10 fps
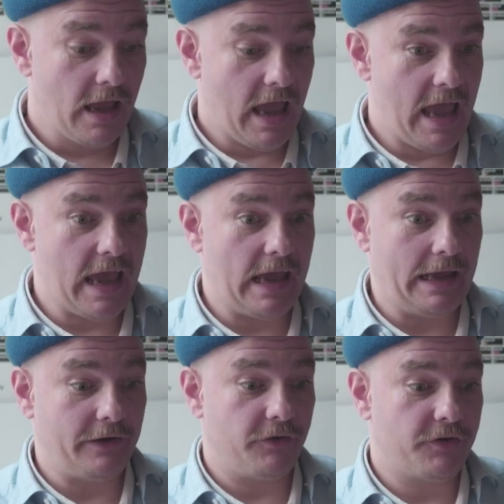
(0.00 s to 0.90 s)

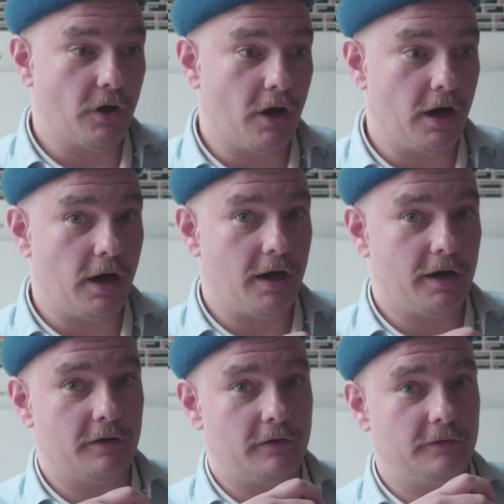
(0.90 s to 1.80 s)
and uh,
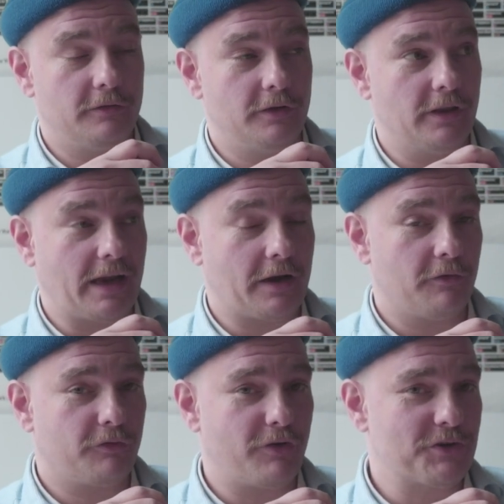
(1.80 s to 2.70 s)
like
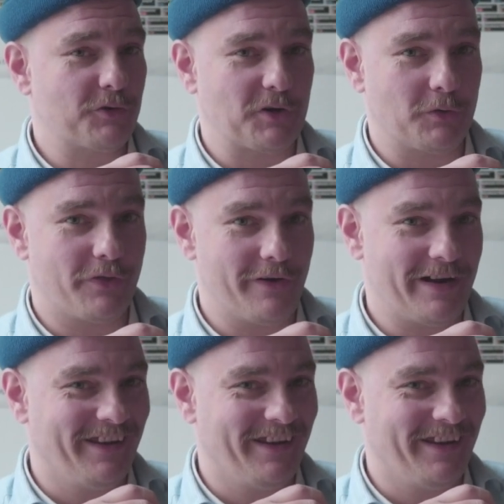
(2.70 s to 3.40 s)
French critical theory.